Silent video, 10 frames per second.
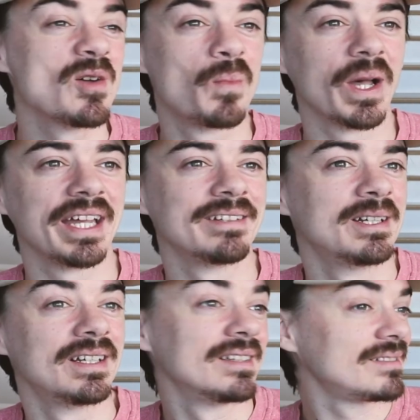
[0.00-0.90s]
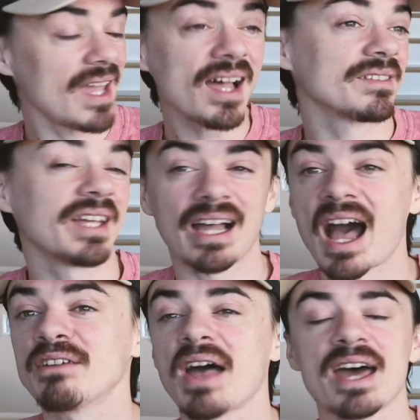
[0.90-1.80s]
But yeah,
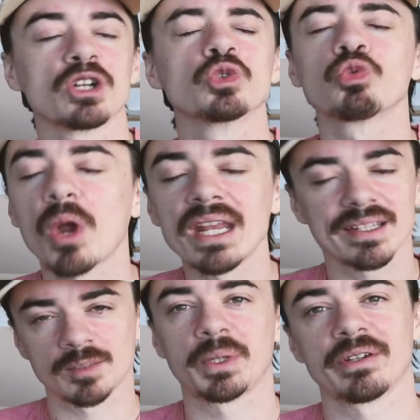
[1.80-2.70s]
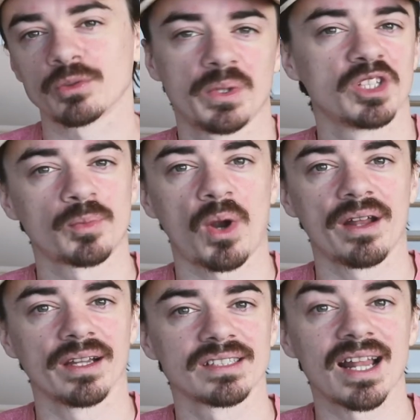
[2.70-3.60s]
I've had a great experience with this
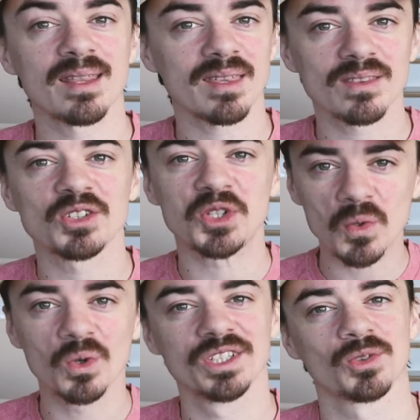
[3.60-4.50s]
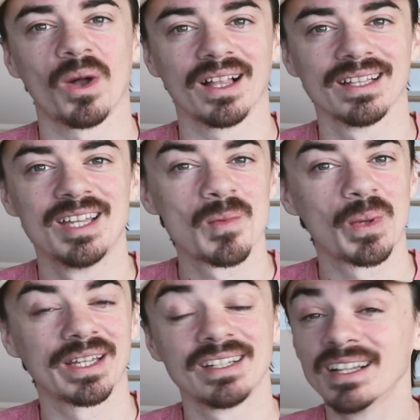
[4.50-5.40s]
product, and I think that you would as well.
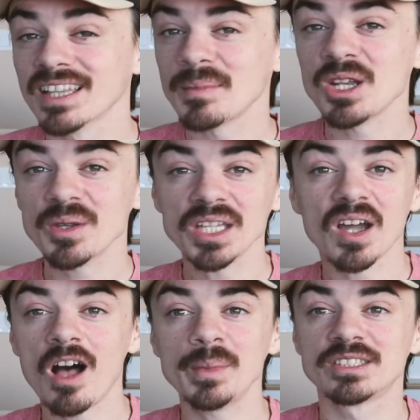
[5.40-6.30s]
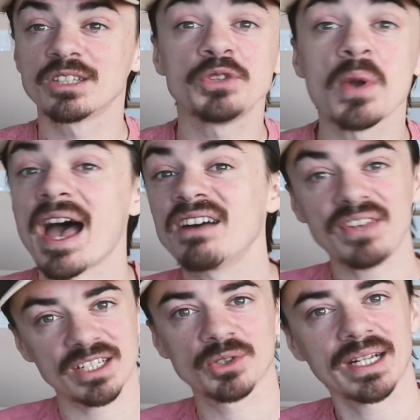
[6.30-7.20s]
But let me know in the comments if you have
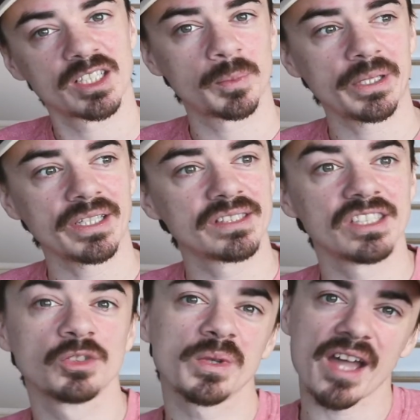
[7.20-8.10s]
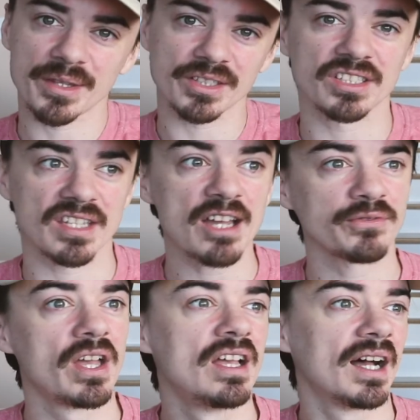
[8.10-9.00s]
had great experiences with other
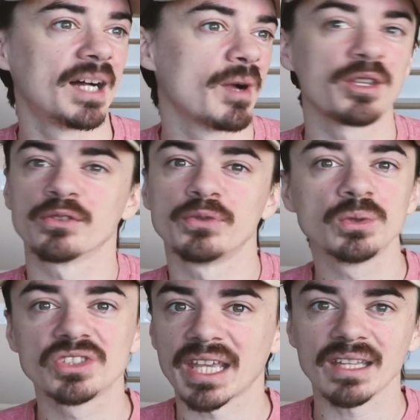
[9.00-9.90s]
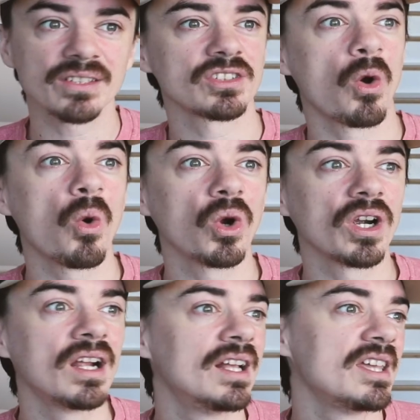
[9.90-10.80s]
stuff, other food scales,
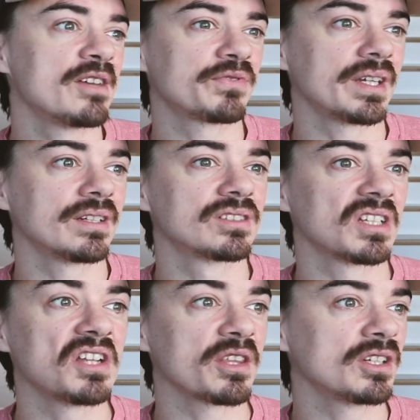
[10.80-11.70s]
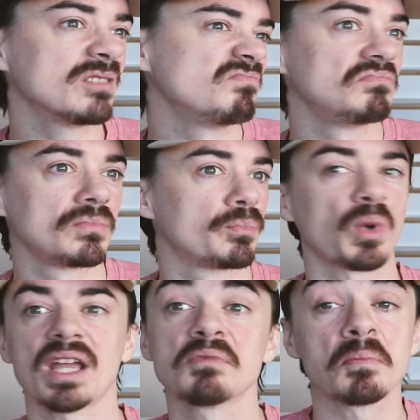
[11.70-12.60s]
or if there's another
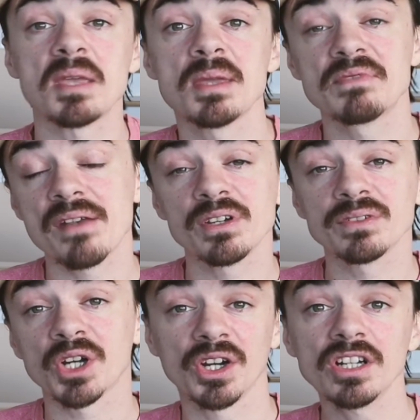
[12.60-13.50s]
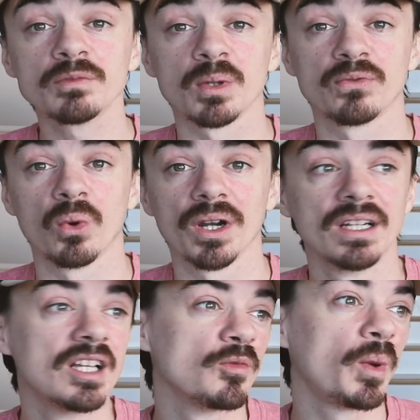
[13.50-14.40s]
brand that maybe I've never even heard of before.
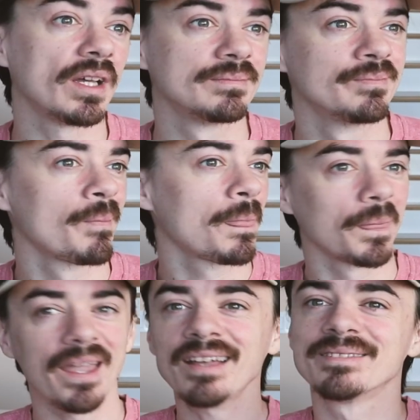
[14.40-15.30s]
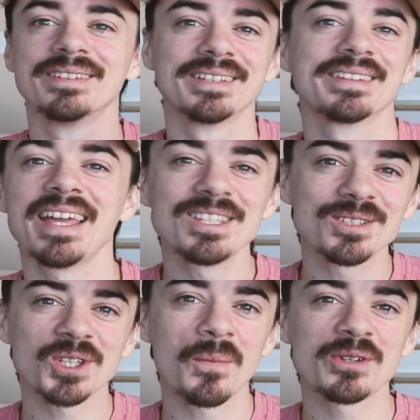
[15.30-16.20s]
But yeah, thank you
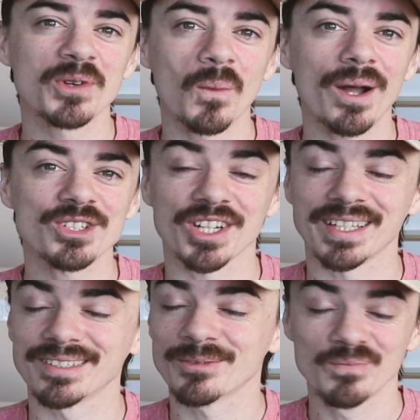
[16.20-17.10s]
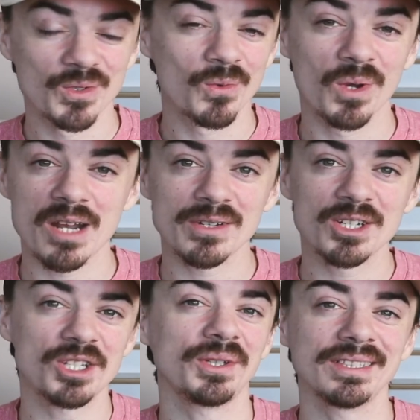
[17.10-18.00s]
so much for watching, and whatever you're
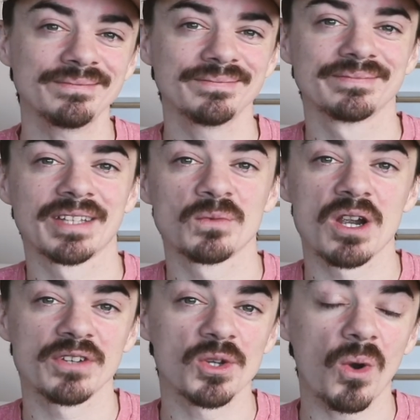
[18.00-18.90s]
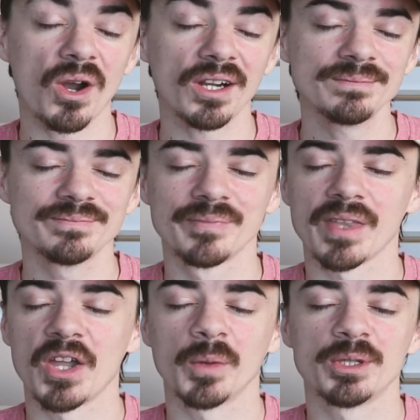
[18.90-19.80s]
doing and wherever you are,
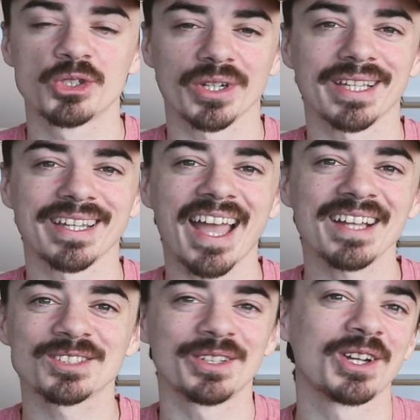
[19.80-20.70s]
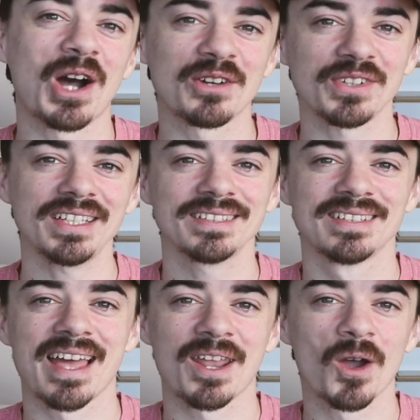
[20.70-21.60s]
I hope you're drinking excellent coffee,
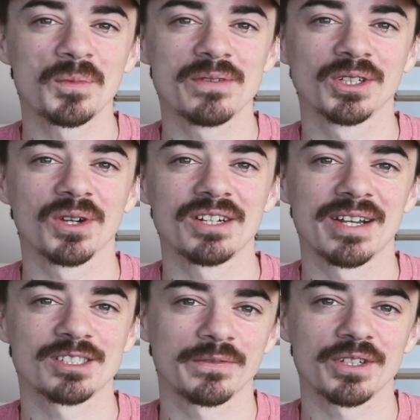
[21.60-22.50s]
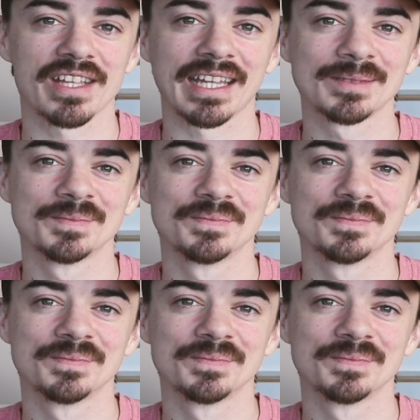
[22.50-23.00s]
and I hope you have a great rest of your day.